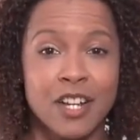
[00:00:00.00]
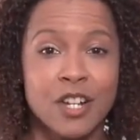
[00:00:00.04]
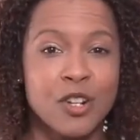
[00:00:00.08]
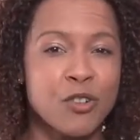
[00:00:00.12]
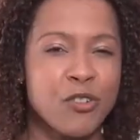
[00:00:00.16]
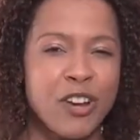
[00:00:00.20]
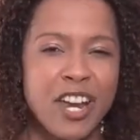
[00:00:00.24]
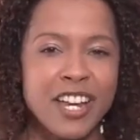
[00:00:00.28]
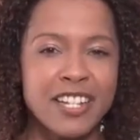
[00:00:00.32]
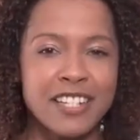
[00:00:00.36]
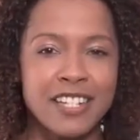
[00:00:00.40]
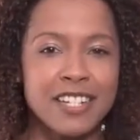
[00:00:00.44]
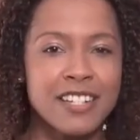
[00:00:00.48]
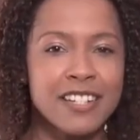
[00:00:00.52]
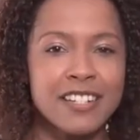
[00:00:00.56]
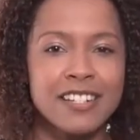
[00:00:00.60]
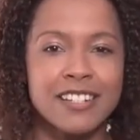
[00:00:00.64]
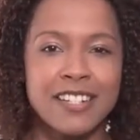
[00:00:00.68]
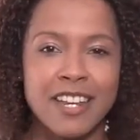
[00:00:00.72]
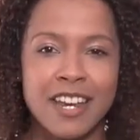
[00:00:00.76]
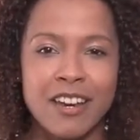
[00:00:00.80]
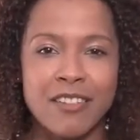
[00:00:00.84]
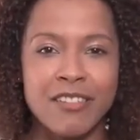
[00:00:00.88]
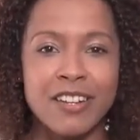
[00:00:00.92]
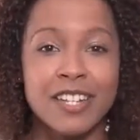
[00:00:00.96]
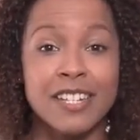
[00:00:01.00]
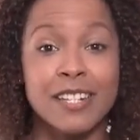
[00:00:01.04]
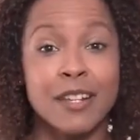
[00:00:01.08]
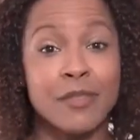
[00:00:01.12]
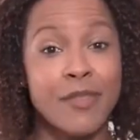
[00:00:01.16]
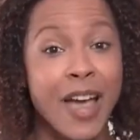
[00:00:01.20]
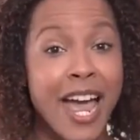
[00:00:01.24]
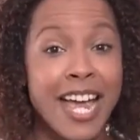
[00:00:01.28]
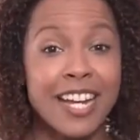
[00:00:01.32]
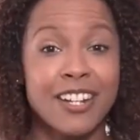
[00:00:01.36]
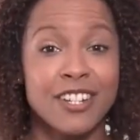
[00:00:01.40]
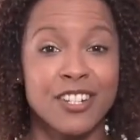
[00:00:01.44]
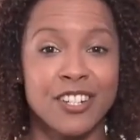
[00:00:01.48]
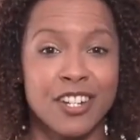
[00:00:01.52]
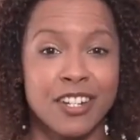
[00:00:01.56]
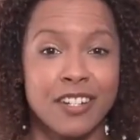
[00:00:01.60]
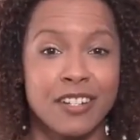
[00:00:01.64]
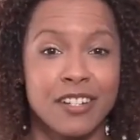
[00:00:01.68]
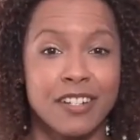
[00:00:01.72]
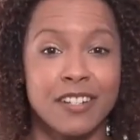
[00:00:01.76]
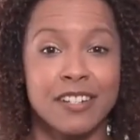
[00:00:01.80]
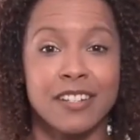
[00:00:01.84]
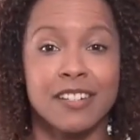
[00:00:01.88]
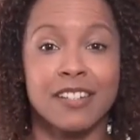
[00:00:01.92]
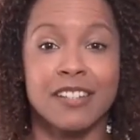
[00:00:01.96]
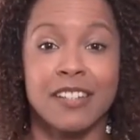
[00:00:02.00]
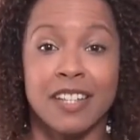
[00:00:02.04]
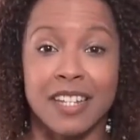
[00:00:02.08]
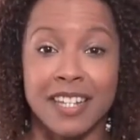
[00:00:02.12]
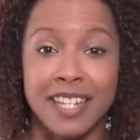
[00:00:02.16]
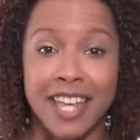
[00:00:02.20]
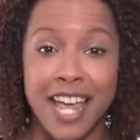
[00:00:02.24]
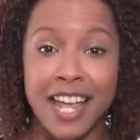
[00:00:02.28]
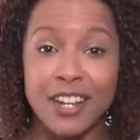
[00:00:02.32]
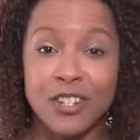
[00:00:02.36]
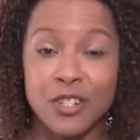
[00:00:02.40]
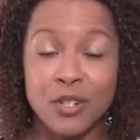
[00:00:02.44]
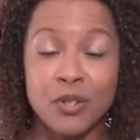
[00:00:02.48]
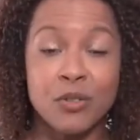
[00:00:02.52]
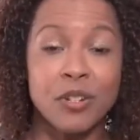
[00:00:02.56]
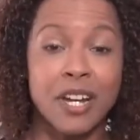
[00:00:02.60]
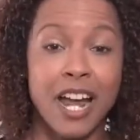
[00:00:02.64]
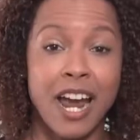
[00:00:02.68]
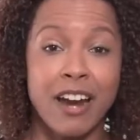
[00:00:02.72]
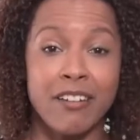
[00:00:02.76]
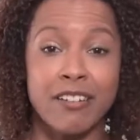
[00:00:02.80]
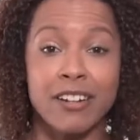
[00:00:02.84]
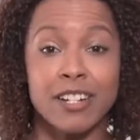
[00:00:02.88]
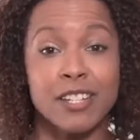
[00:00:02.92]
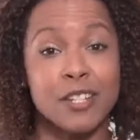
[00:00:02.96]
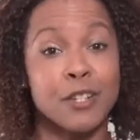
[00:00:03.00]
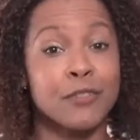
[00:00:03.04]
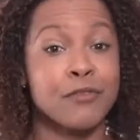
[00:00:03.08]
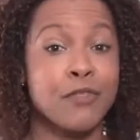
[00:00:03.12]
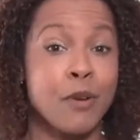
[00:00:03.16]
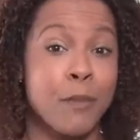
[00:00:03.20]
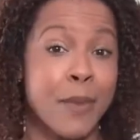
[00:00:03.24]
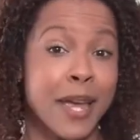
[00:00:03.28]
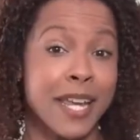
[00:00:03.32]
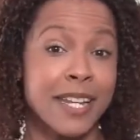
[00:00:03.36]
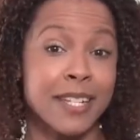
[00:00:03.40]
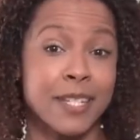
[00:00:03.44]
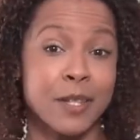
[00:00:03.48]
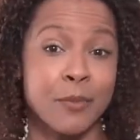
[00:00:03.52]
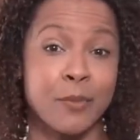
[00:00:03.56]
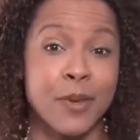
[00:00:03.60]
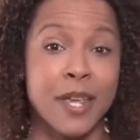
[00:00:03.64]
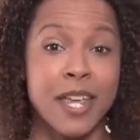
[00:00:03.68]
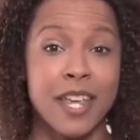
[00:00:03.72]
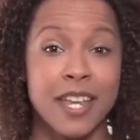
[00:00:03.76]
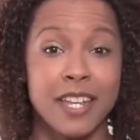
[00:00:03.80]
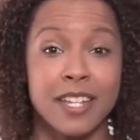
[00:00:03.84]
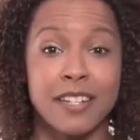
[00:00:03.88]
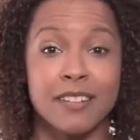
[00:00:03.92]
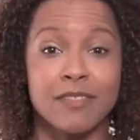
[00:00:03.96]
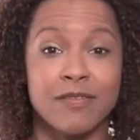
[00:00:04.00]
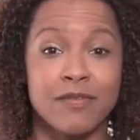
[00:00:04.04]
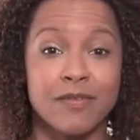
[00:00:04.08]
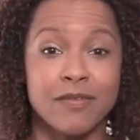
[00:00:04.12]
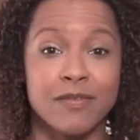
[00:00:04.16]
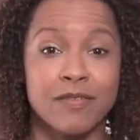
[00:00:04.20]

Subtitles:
creating a series of actions that gets your character from A to B.